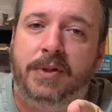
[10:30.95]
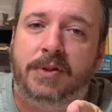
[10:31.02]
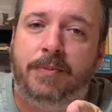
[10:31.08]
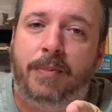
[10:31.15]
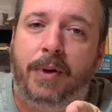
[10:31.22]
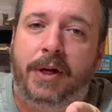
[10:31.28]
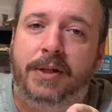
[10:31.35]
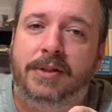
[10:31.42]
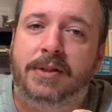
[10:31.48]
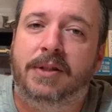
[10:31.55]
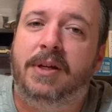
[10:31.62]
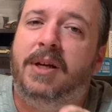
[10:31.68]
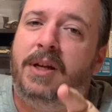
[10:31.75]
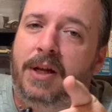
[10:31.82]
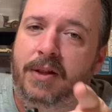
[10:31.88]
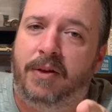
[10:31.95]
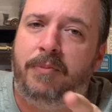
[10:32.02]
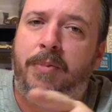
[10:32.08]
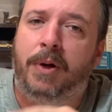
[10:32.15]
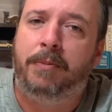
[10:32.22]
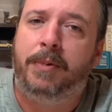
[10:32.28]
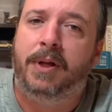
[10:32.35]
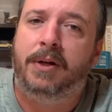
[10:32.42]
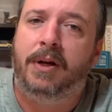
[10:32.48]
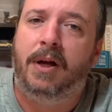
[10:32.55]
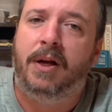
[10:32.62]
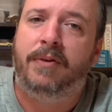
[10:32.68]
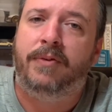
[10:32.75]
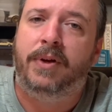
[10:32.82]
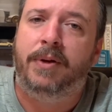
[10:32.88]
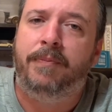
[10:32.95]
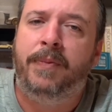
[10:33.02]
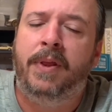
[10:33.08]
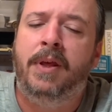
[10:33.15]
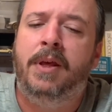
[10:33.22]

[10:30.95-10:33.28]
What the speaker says: spice and I love pumpkin coffee.